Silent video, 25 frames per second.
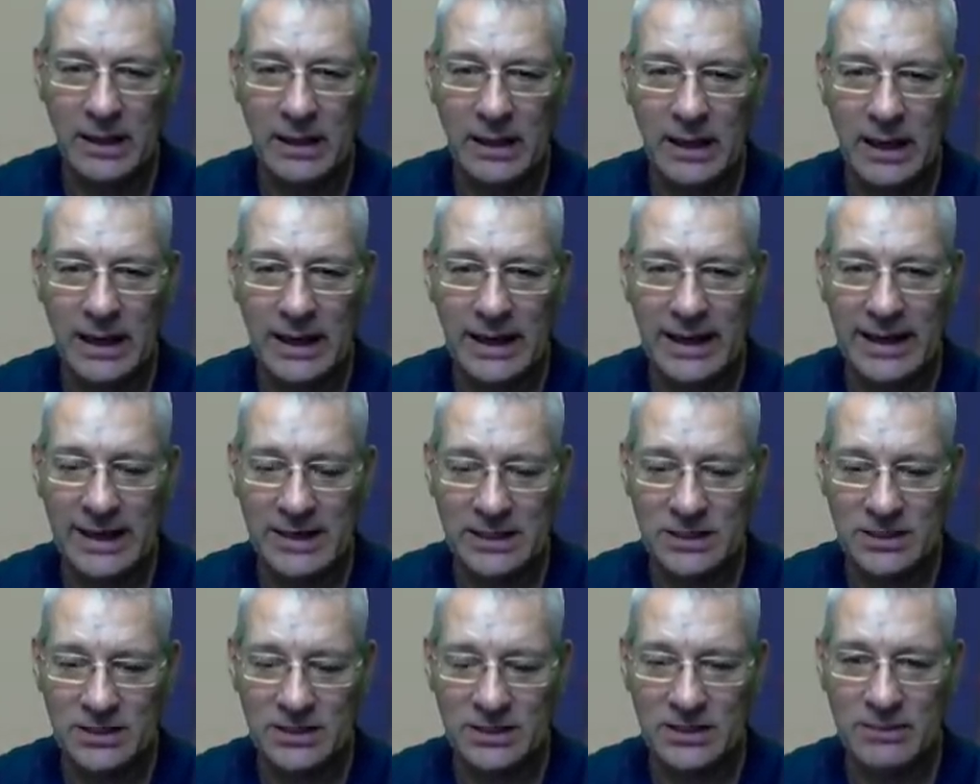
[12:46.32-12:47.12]

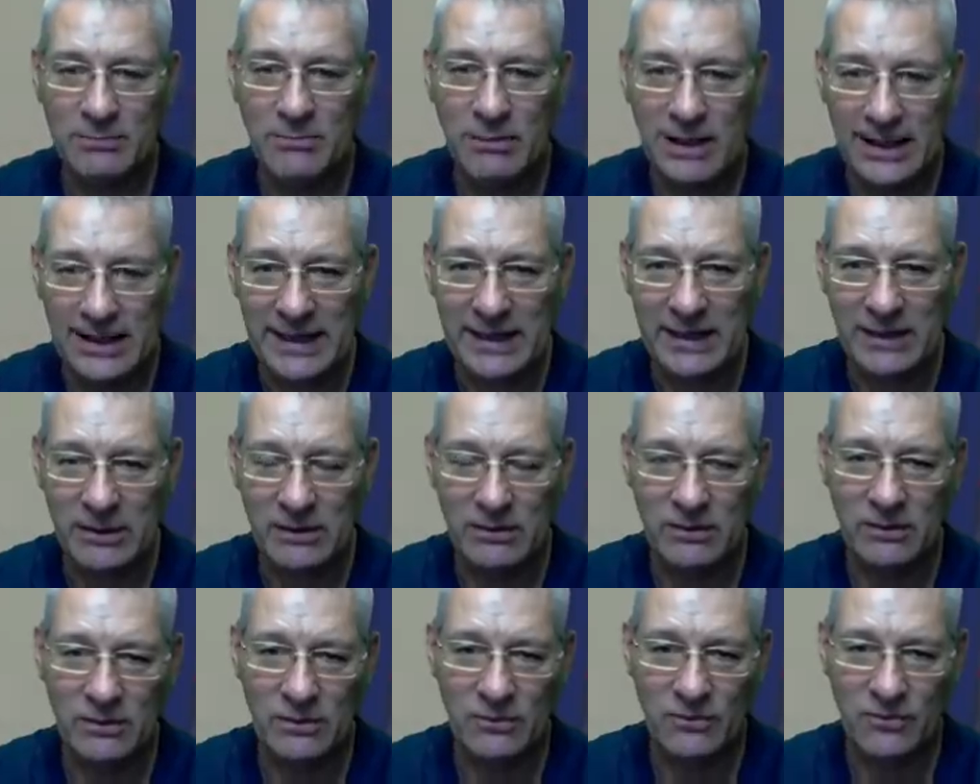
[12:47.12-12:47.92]
against the
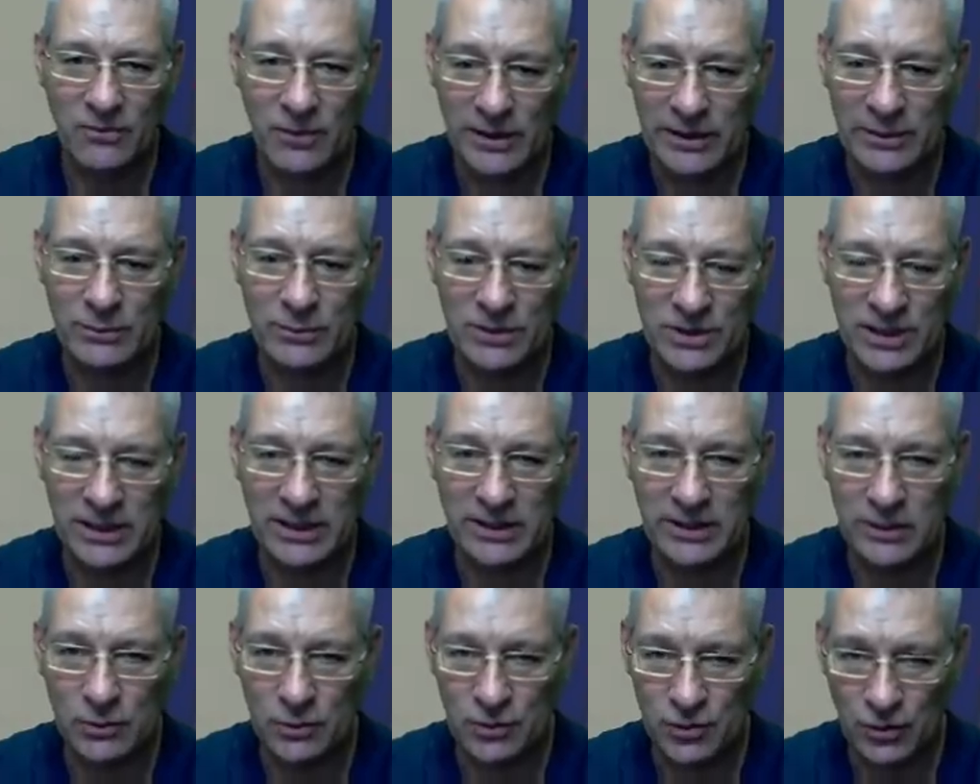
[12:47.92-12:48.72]
main frequency
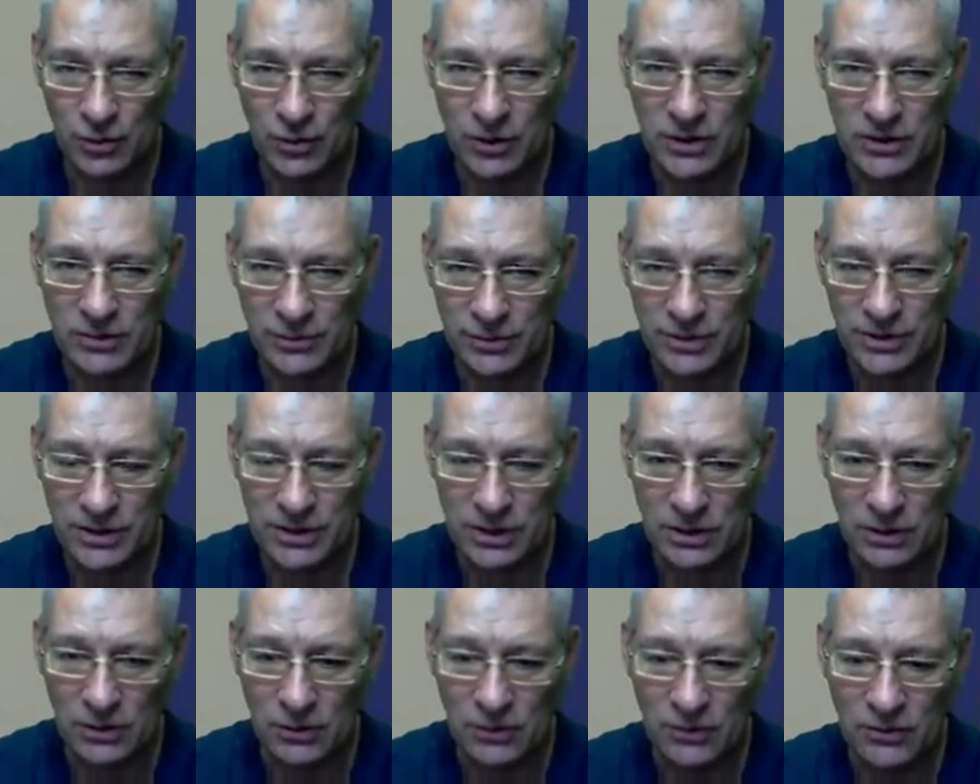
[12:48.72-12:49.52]
that you're trying to
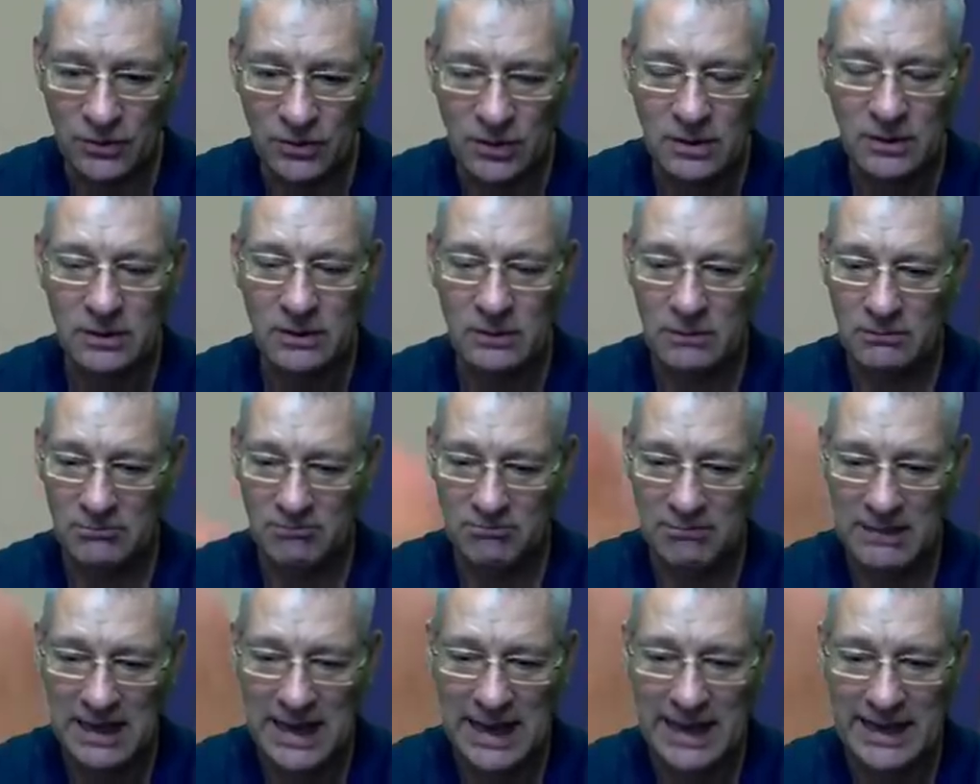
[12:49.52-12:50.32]
resolve,
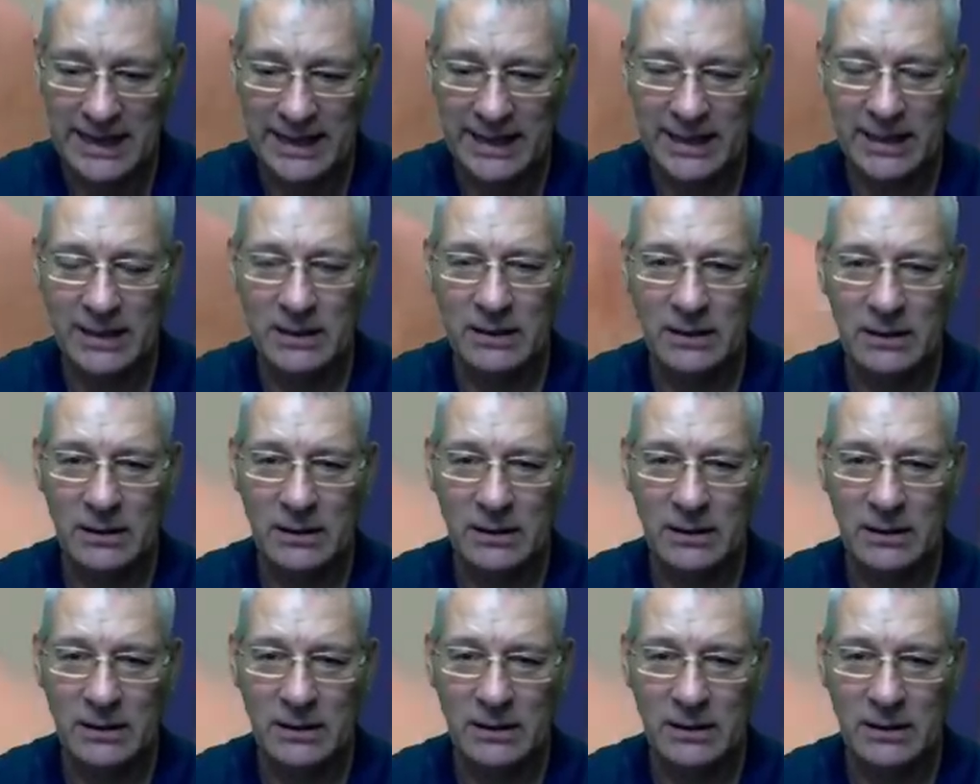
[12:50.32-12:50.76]
A,